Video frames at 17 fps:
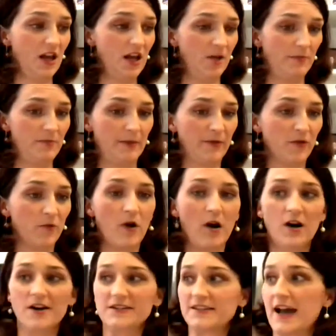people from
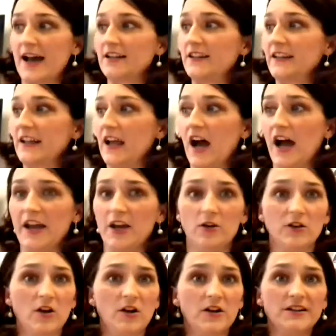all sides of the aisle and
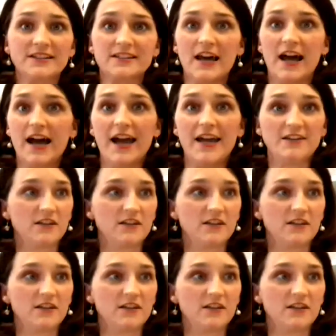all sides